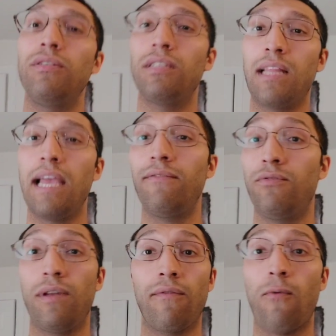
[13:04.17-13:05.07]
to the slaves
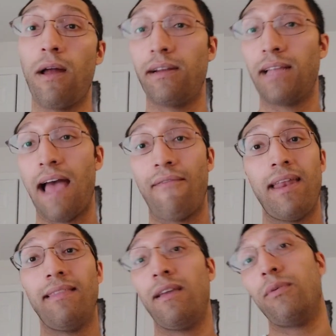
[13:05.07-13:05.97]
who never wanted to have
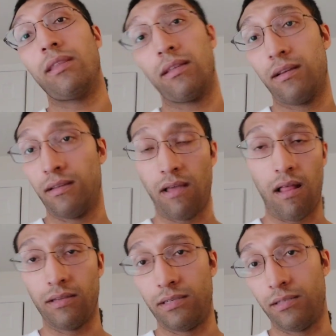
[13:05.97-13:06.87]
anything with the
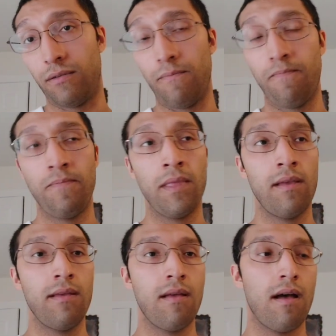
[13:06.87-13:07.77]
Catholicism.
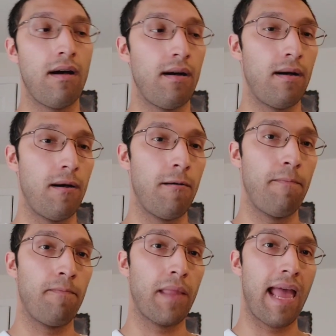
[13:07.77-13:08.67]

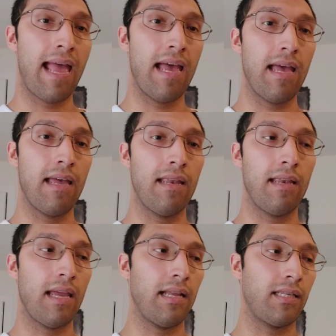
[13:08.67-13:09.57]

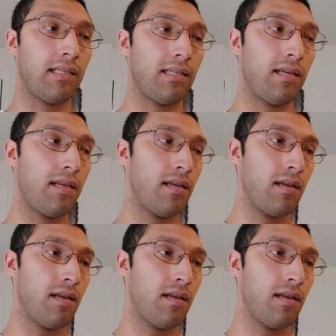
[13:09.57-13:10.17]
And it's